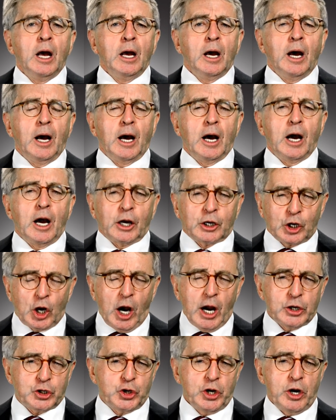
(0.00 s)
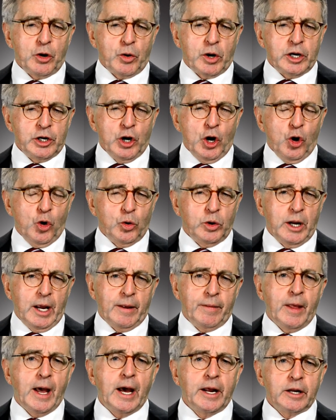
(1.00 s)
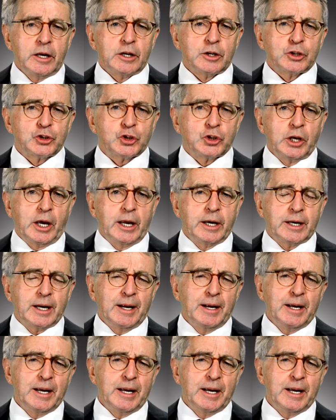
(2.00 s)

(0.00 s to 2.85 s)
A cautionary note, and that is that